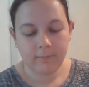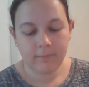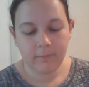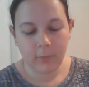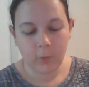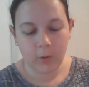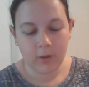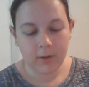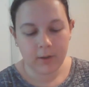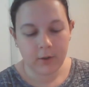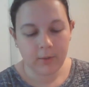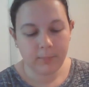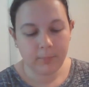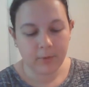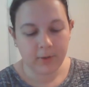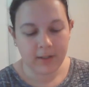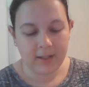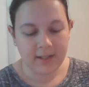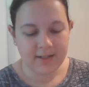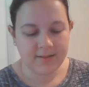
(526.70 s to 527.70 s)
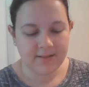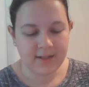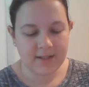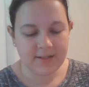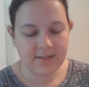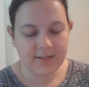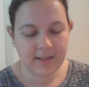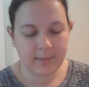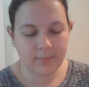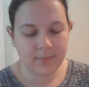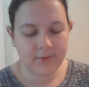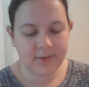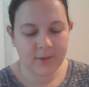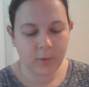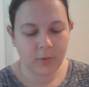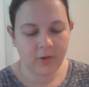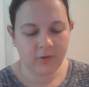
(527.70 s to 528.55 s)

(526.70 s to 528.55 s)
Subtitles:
For new pretties, they seemed so